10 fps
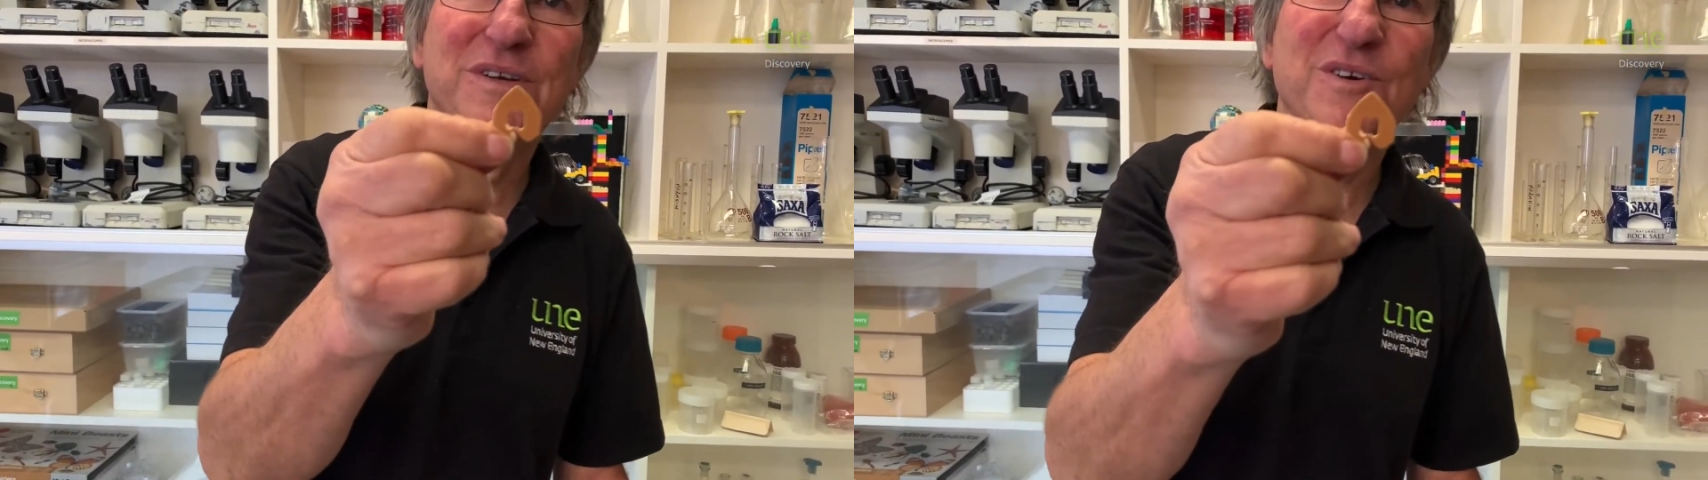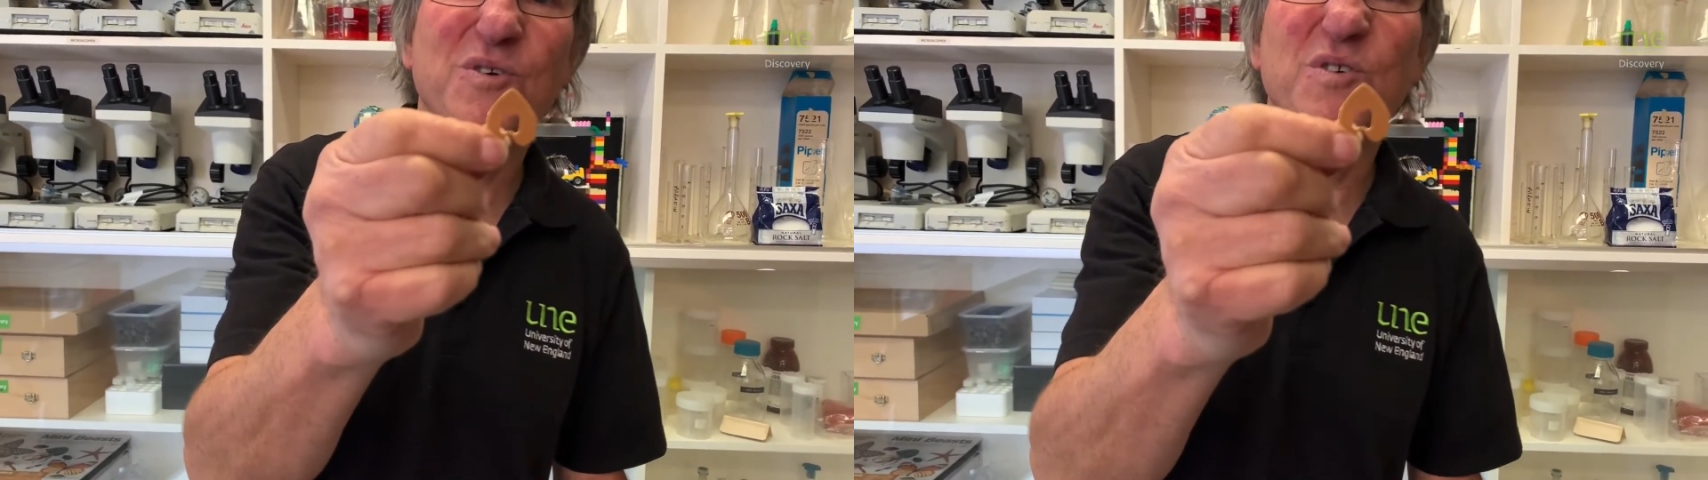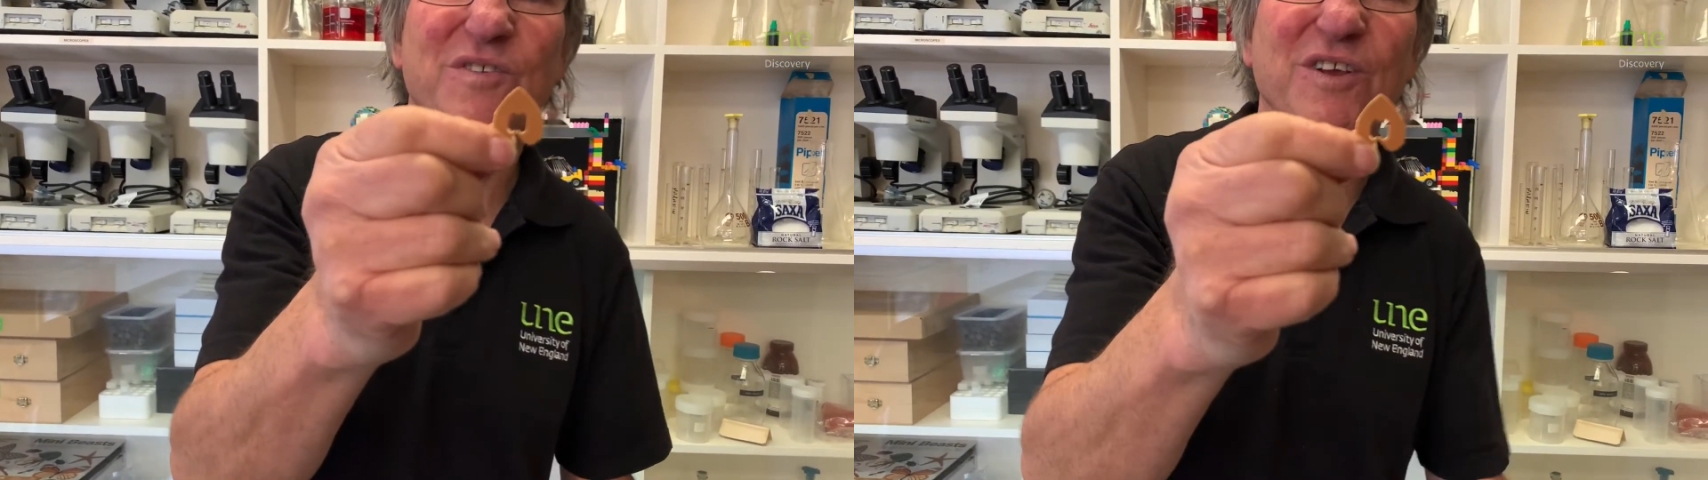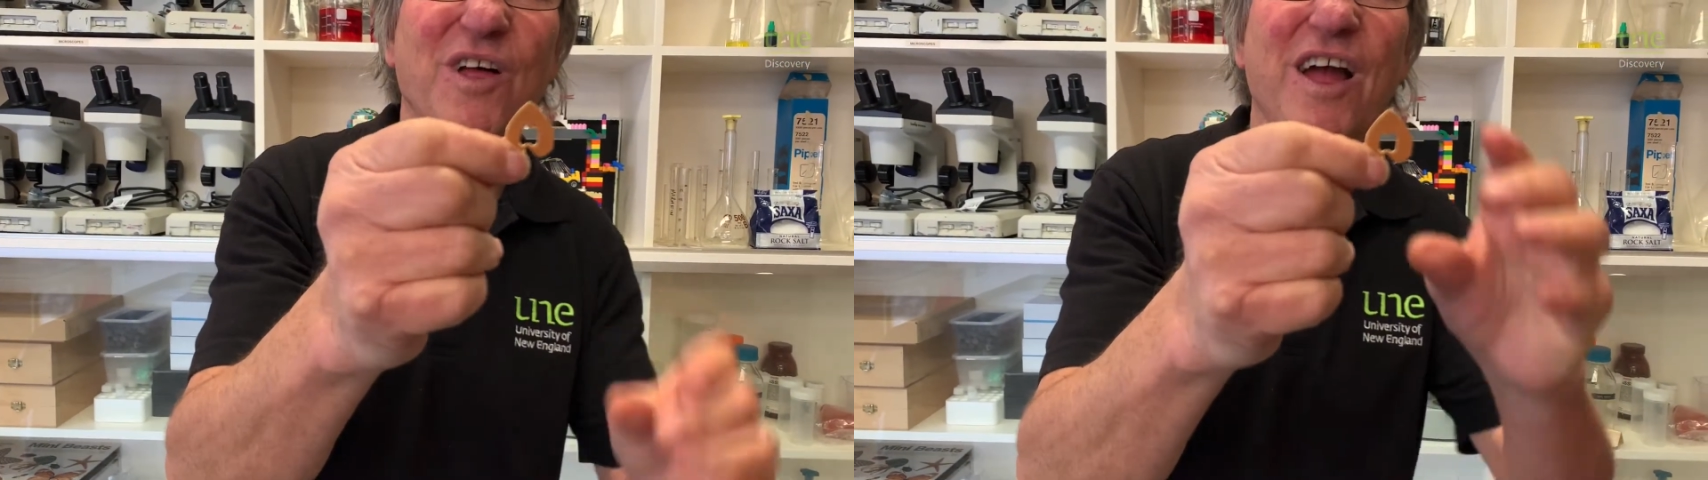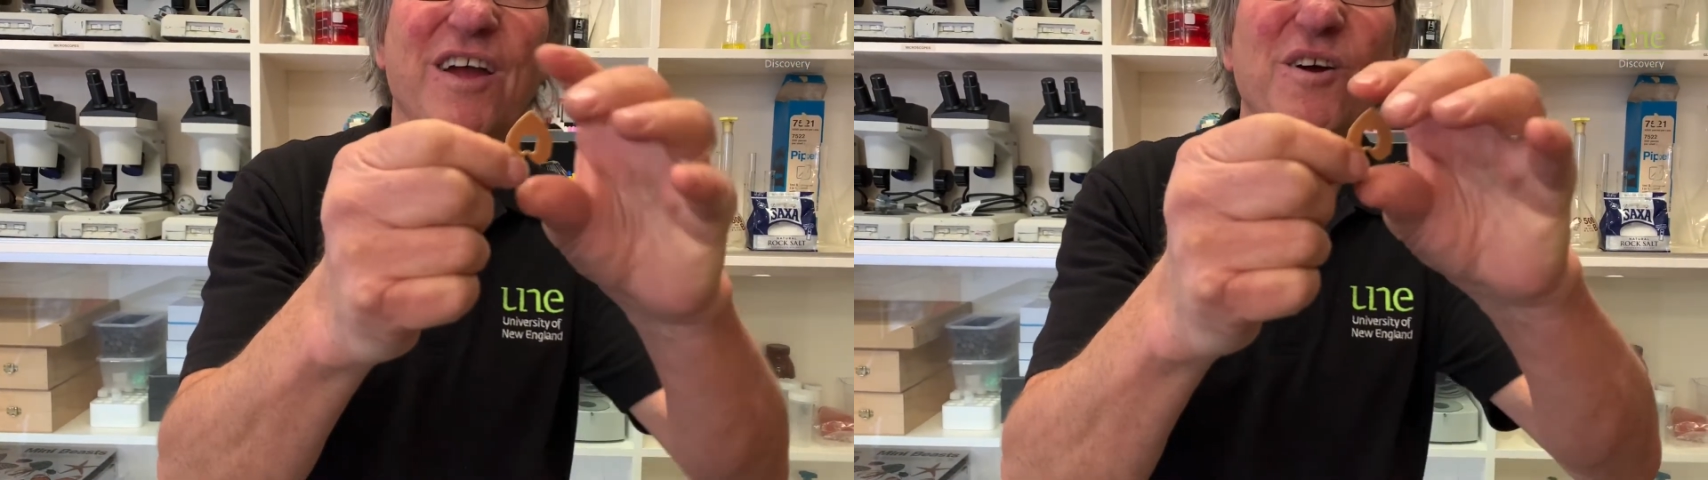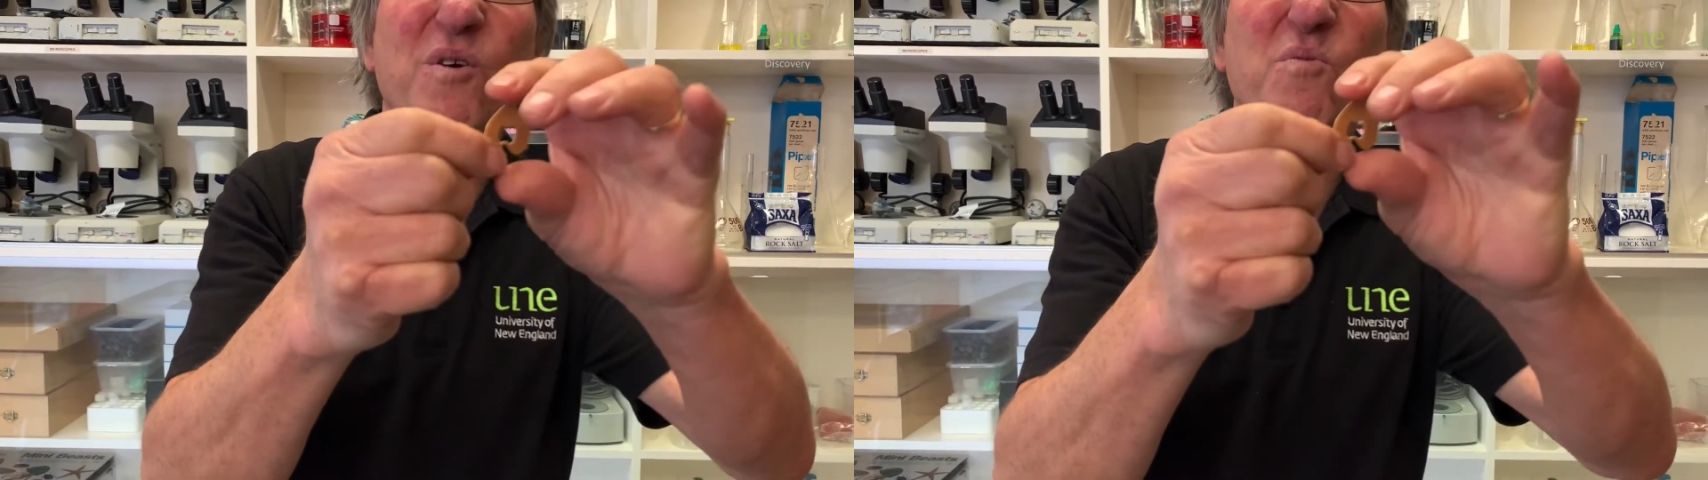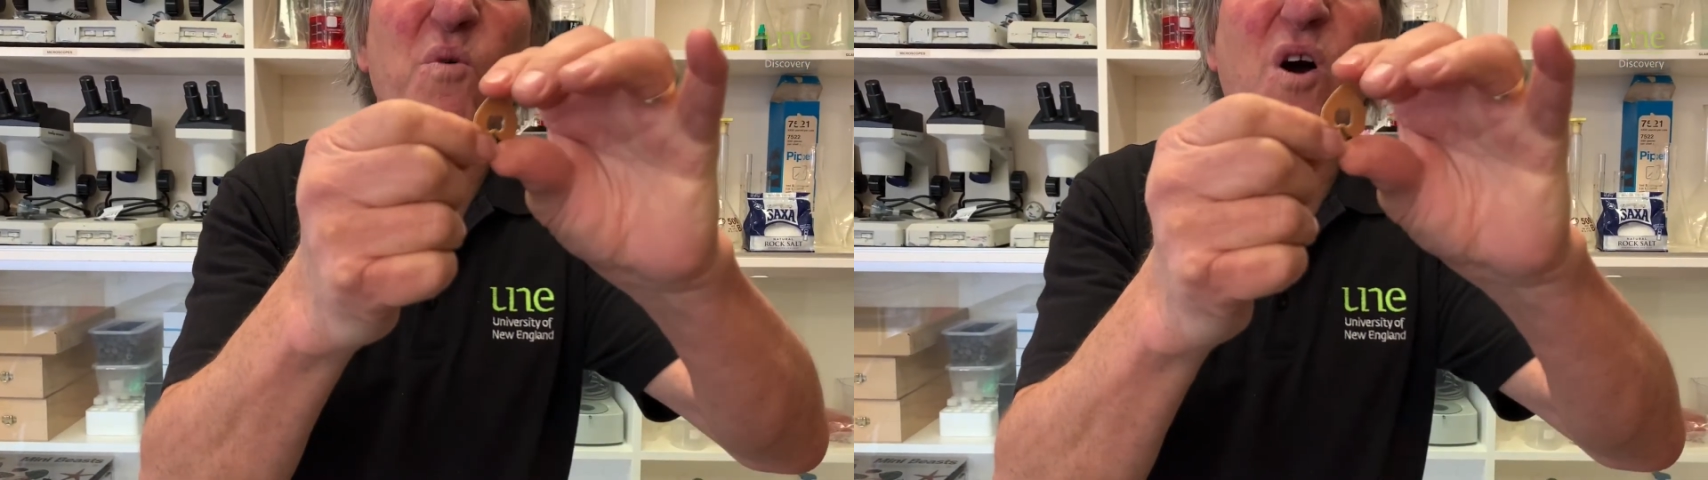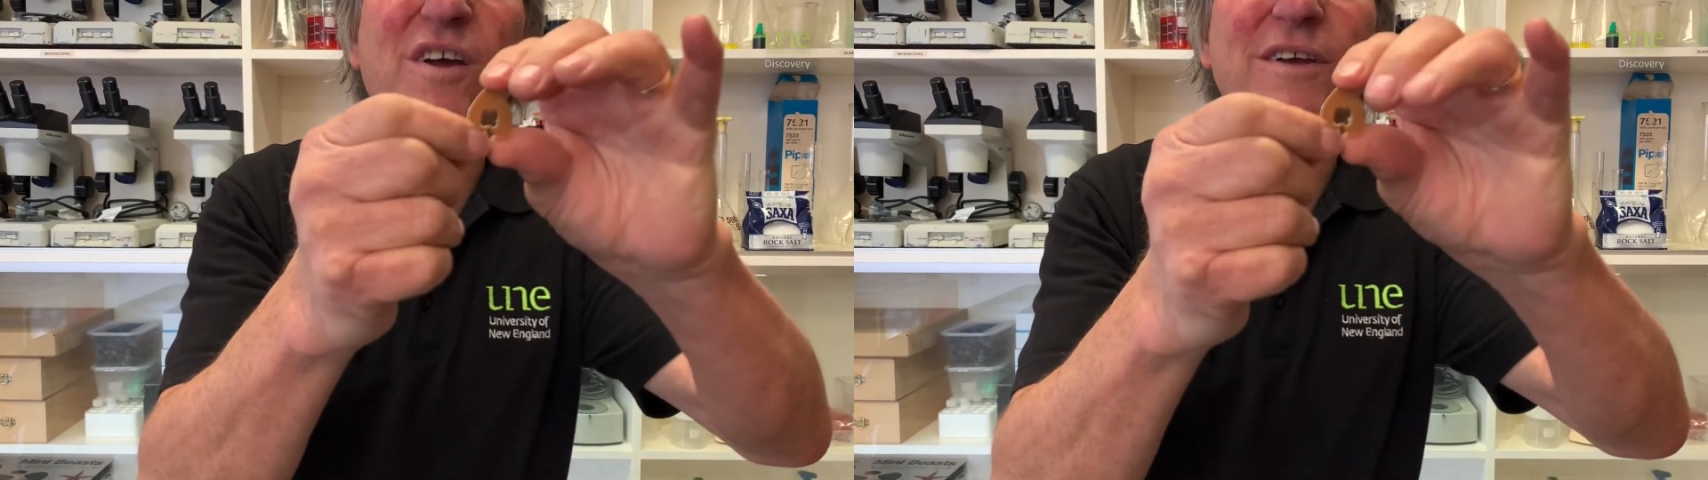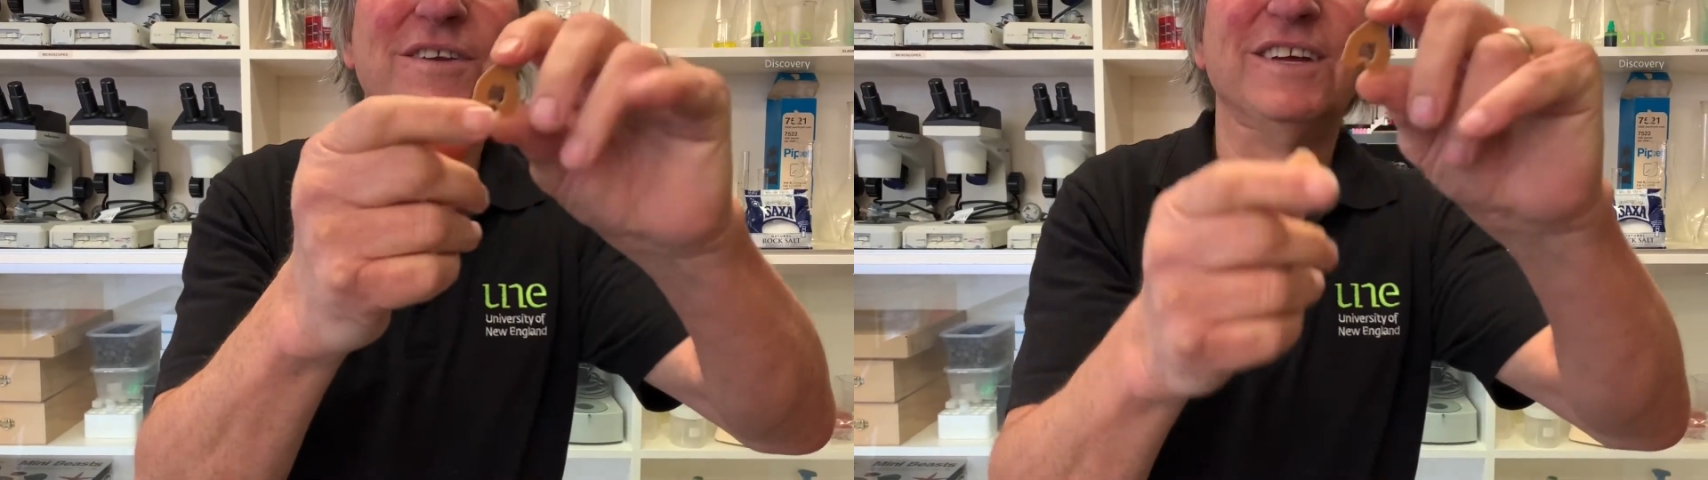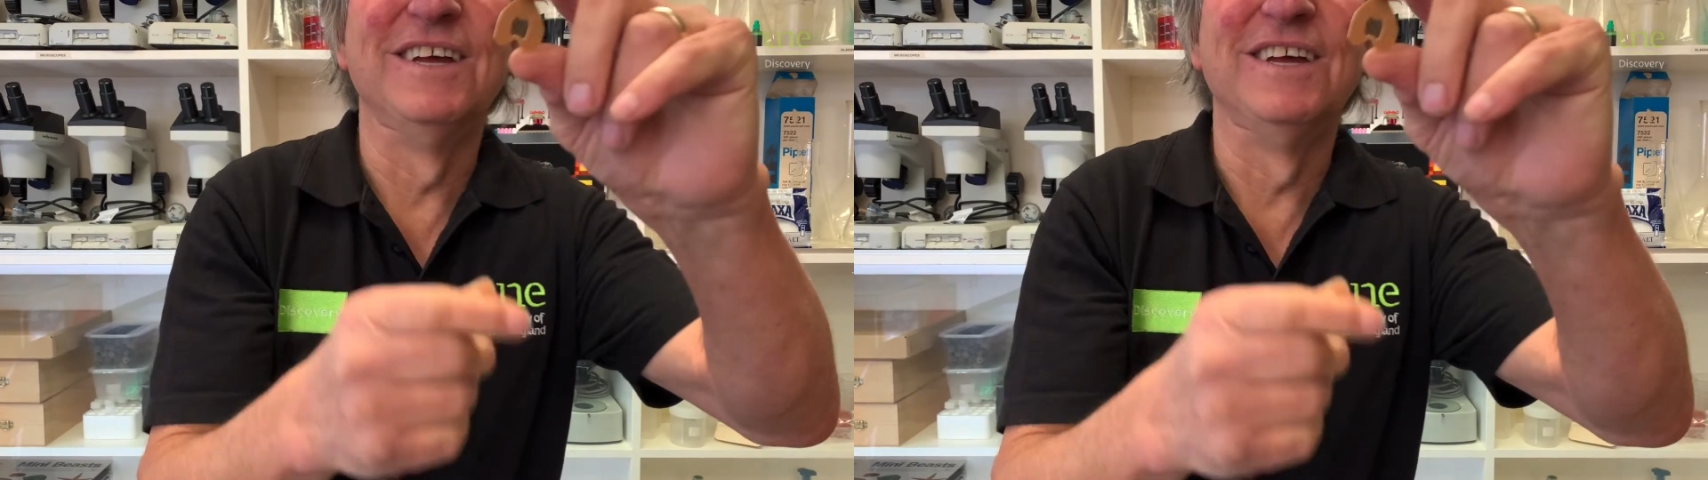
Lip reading: or if you like, a rocket.